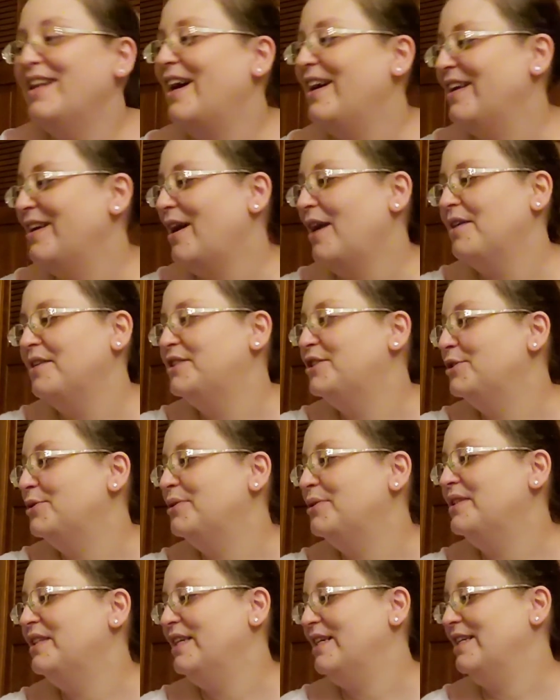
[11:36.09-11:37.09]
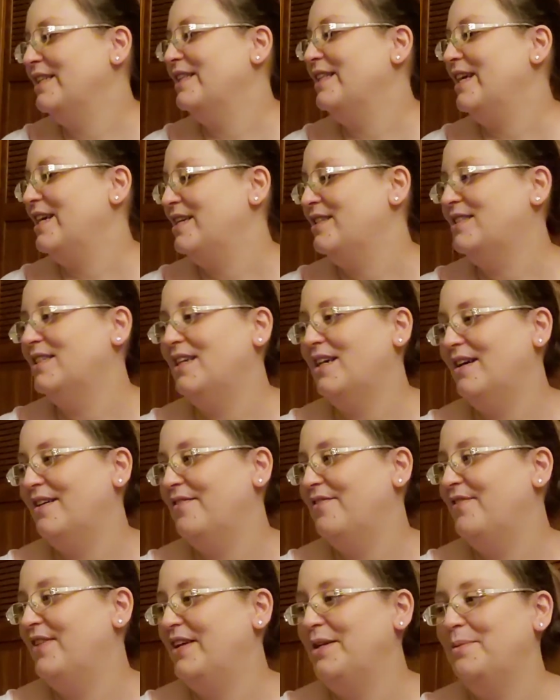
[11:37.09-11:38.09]
I do think that
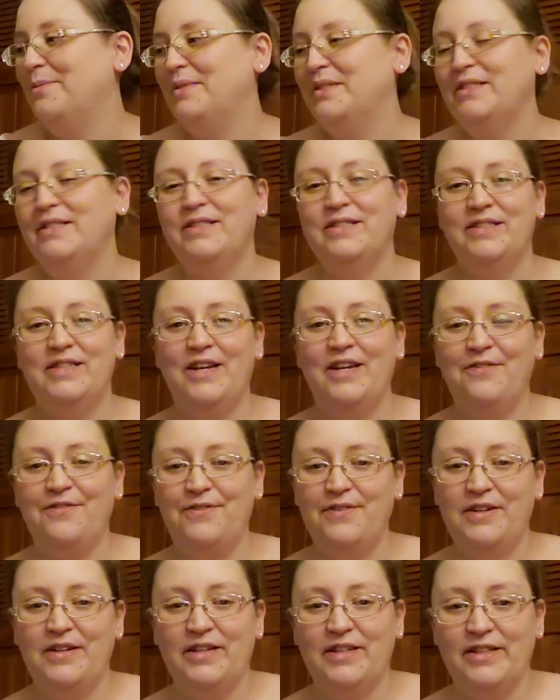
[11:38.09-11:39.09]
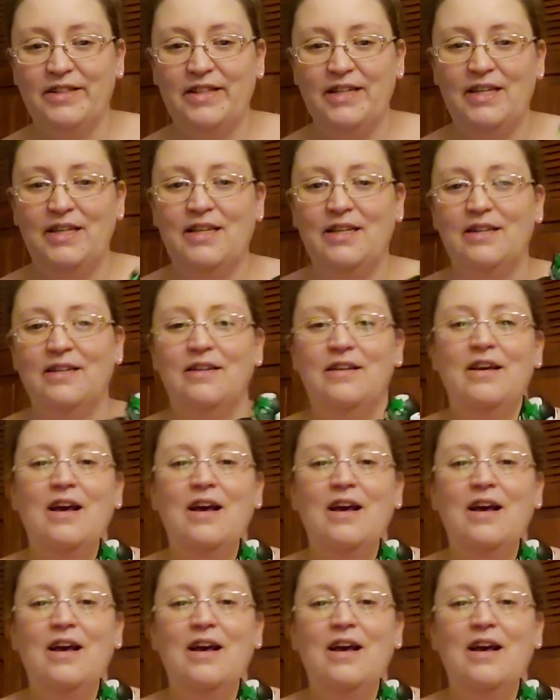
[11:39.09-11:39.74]
Venom is definitely